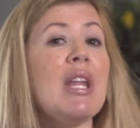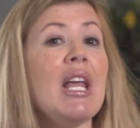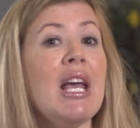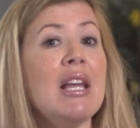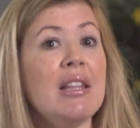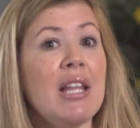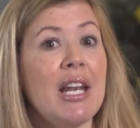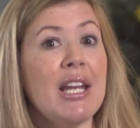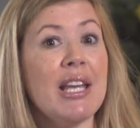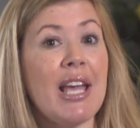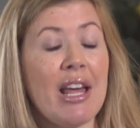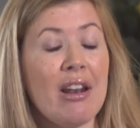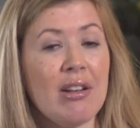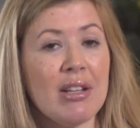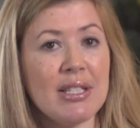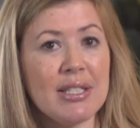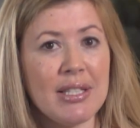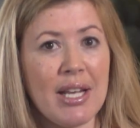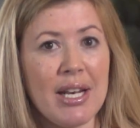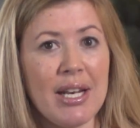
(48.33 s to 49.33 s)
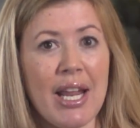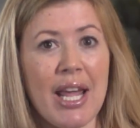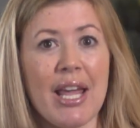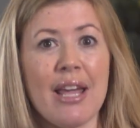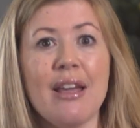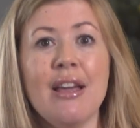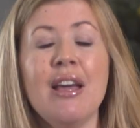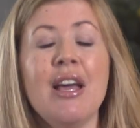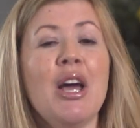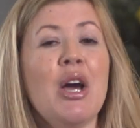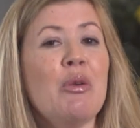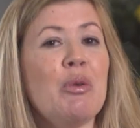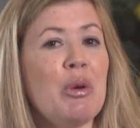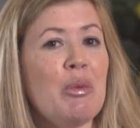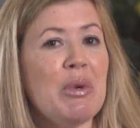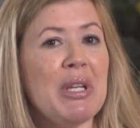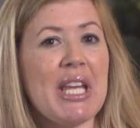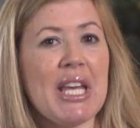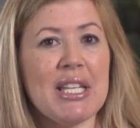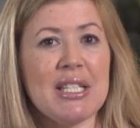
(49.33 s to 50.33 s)
And then again on Sunday, we
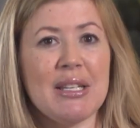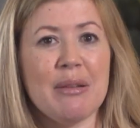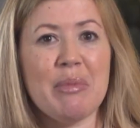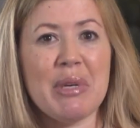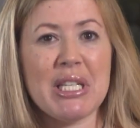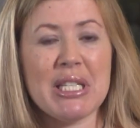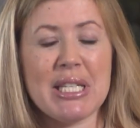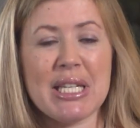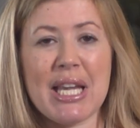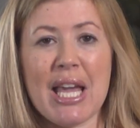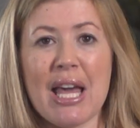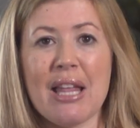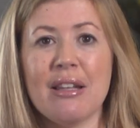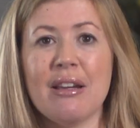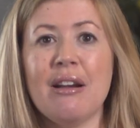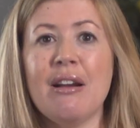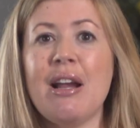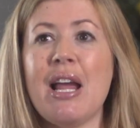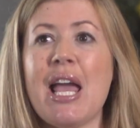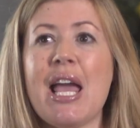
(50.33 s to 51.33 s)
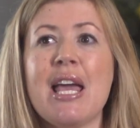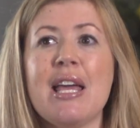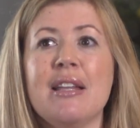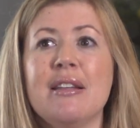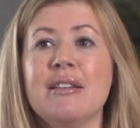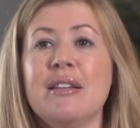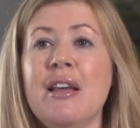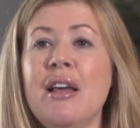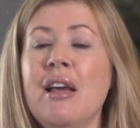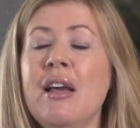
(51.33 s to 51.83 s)
would get to meet together and